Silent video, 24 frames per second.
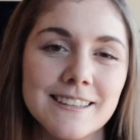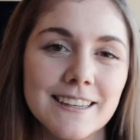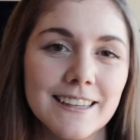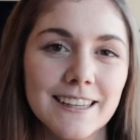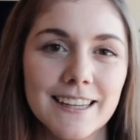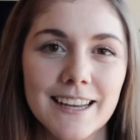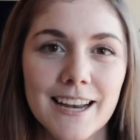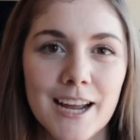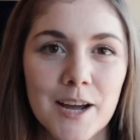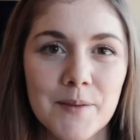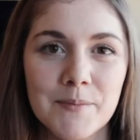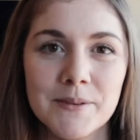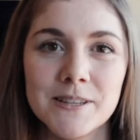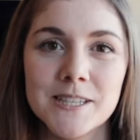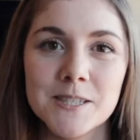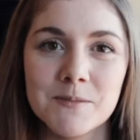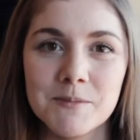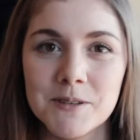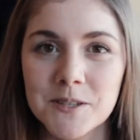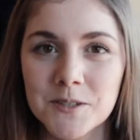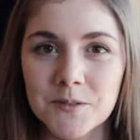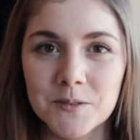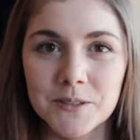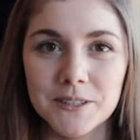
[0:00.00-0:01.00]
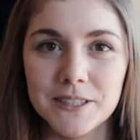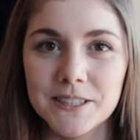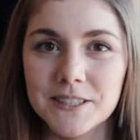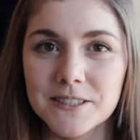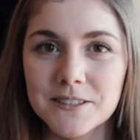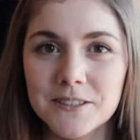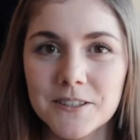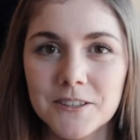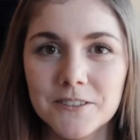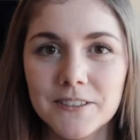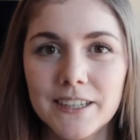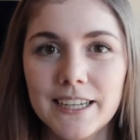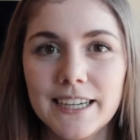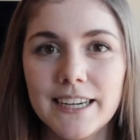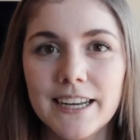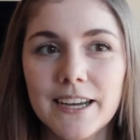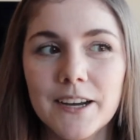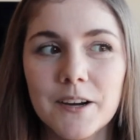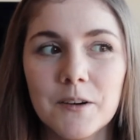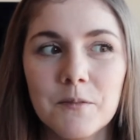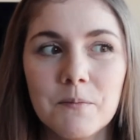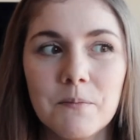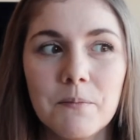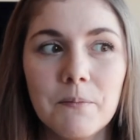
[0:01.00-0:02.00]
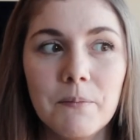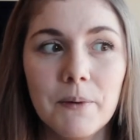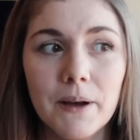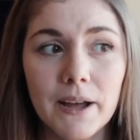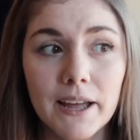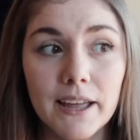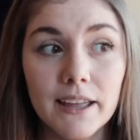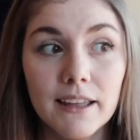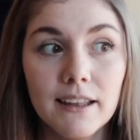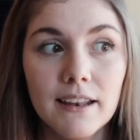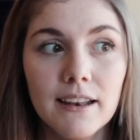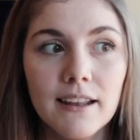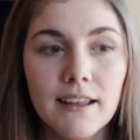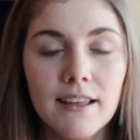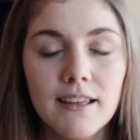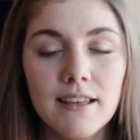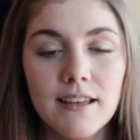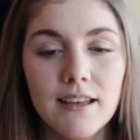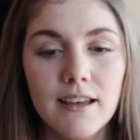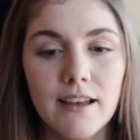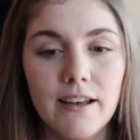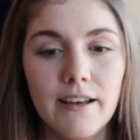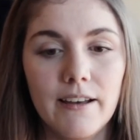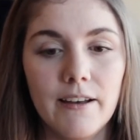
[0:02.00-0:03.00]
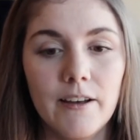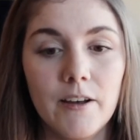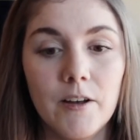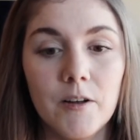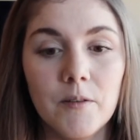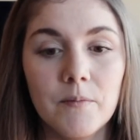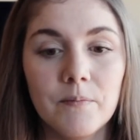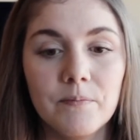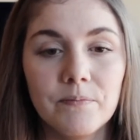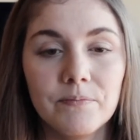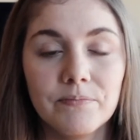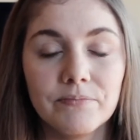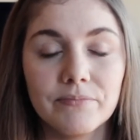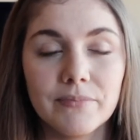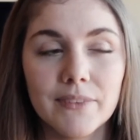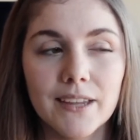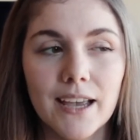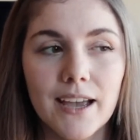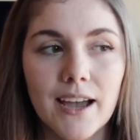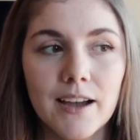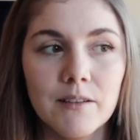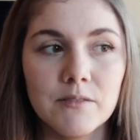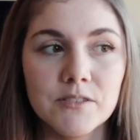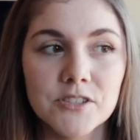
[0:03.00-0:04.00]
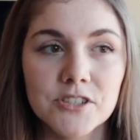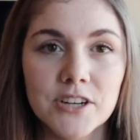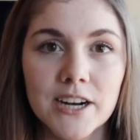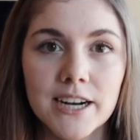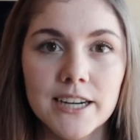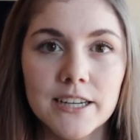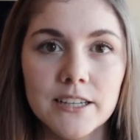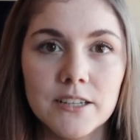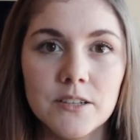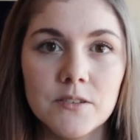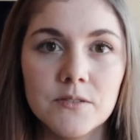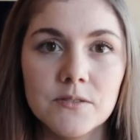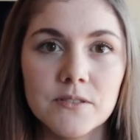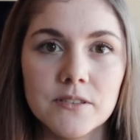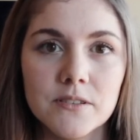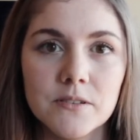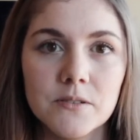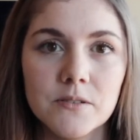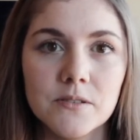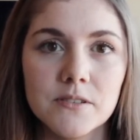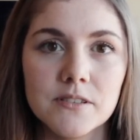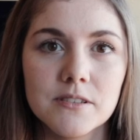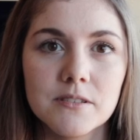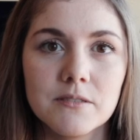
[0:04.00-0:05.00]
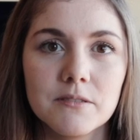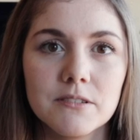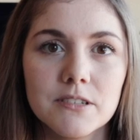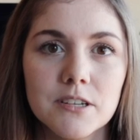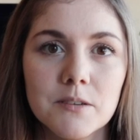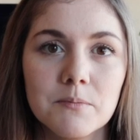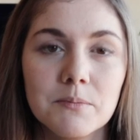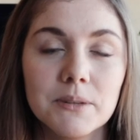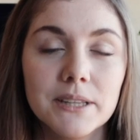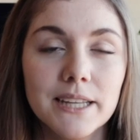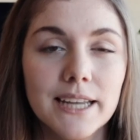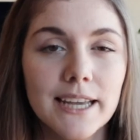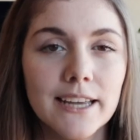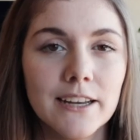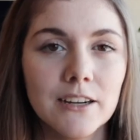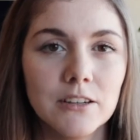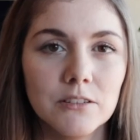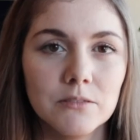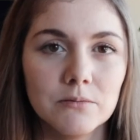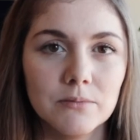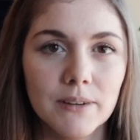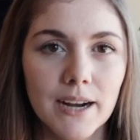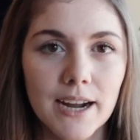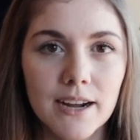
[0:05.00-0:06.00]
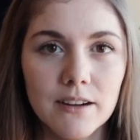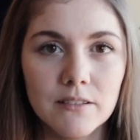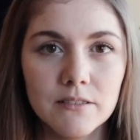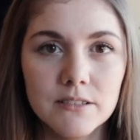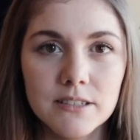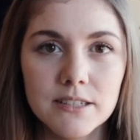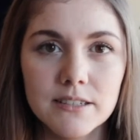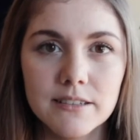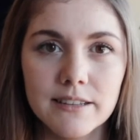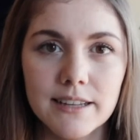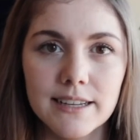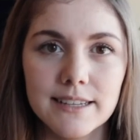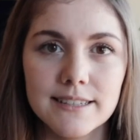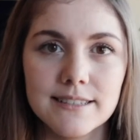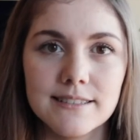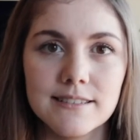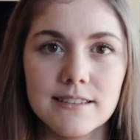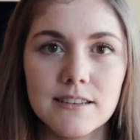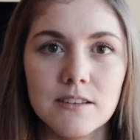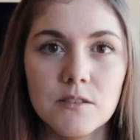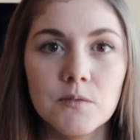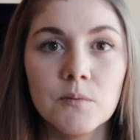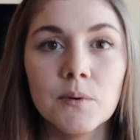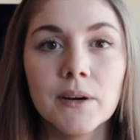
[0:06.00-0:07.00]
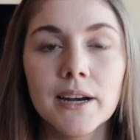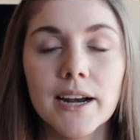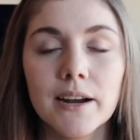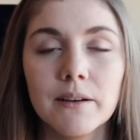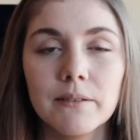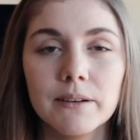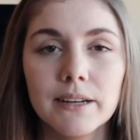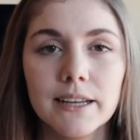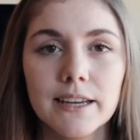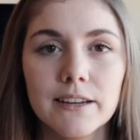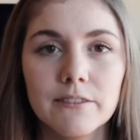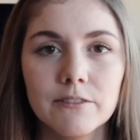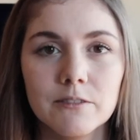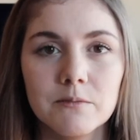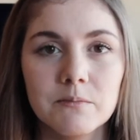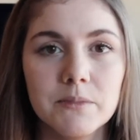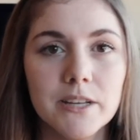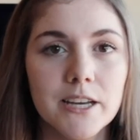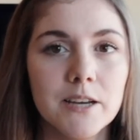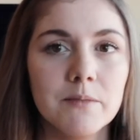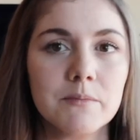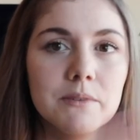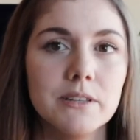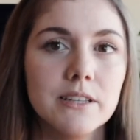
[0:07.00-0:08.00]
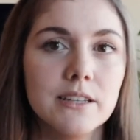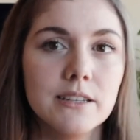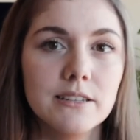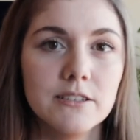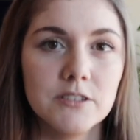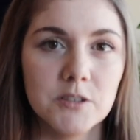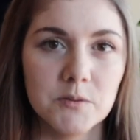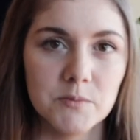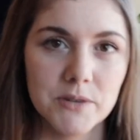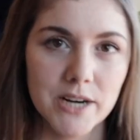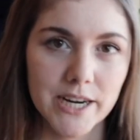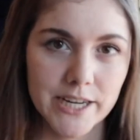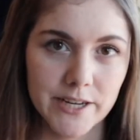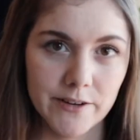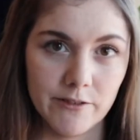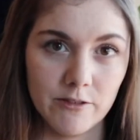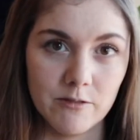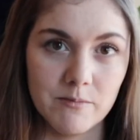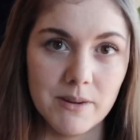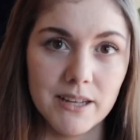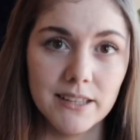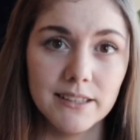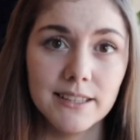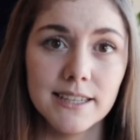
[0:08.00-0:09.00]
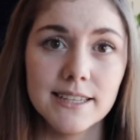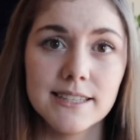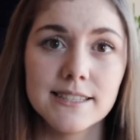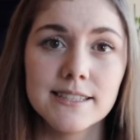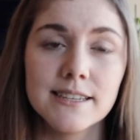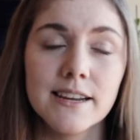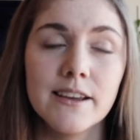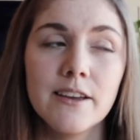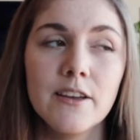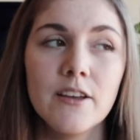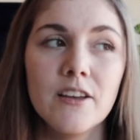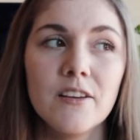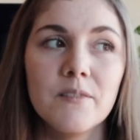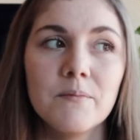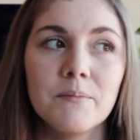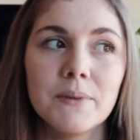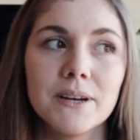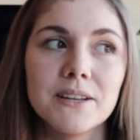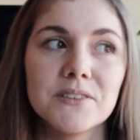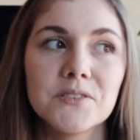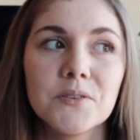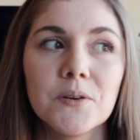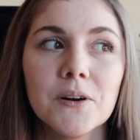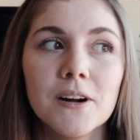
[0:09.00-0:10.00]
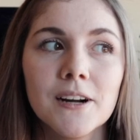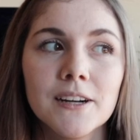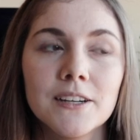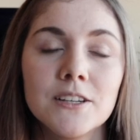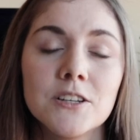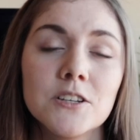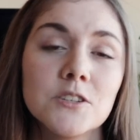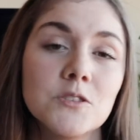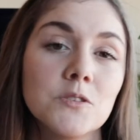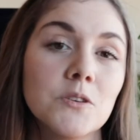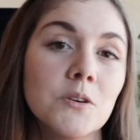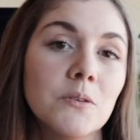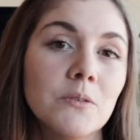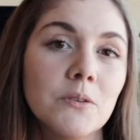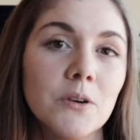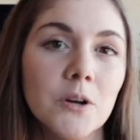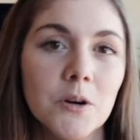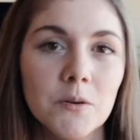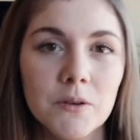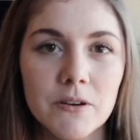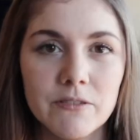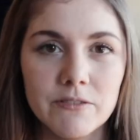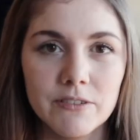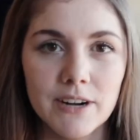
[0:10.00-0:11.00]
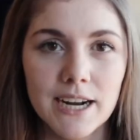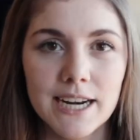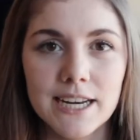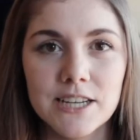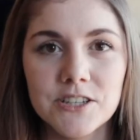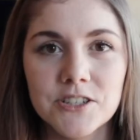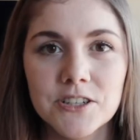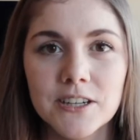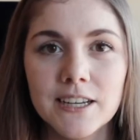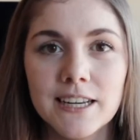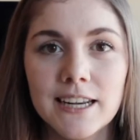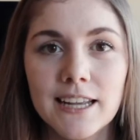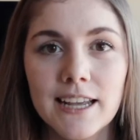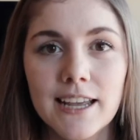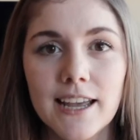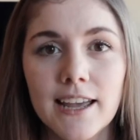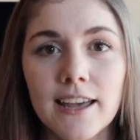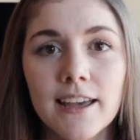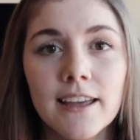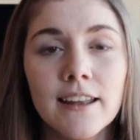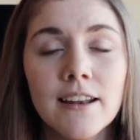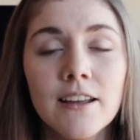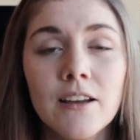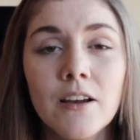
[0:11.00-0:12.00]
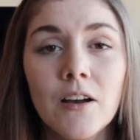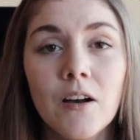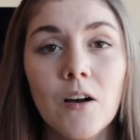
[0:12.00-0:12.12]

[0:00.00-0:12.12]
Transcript: Like, it happens. Mail's really slow right now, but I was trying to use those to plan around, like see what I would get from them and then subtract it from my list. But it's so hard because you don't know what varieties you're going to get.